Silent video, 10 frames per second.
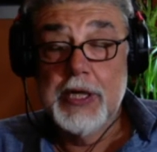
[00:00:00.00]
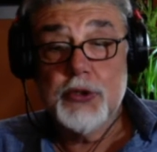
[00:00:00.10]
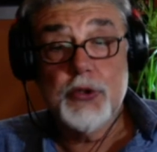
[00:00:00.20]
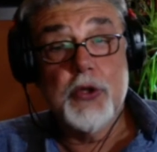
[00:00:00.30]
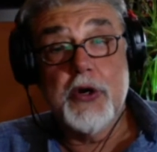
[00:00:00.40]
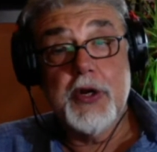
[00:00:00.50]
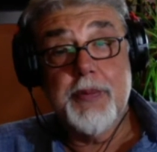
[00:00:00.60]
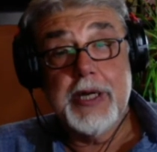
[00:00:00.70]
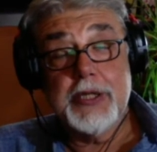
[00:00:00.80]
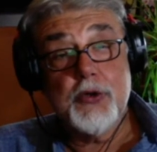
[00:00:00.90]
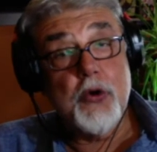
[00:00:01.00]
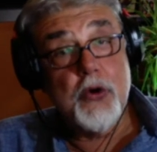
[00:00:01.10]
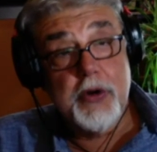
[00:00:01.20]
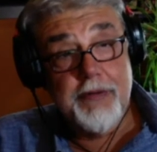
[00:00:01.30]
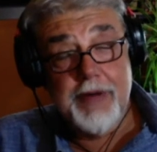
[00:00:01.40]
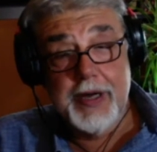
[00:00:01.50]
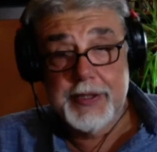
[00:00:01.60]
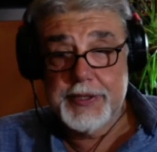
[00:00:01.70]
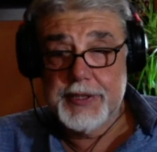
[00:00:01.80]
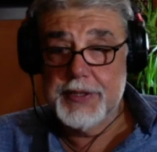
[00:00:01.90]
to learn about
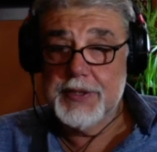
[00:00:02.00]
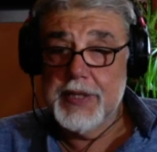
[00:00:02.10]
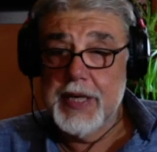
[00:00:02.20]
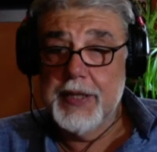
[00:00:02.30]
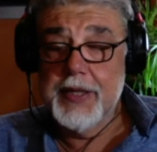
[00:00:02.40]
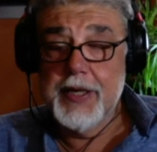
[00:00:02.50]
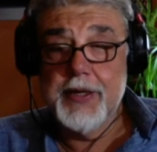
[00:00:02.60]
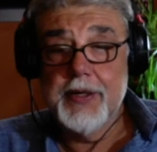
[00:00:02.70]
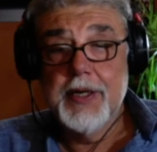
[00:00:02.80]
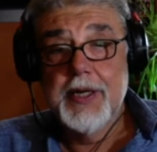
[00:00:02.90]
coronaviruses and their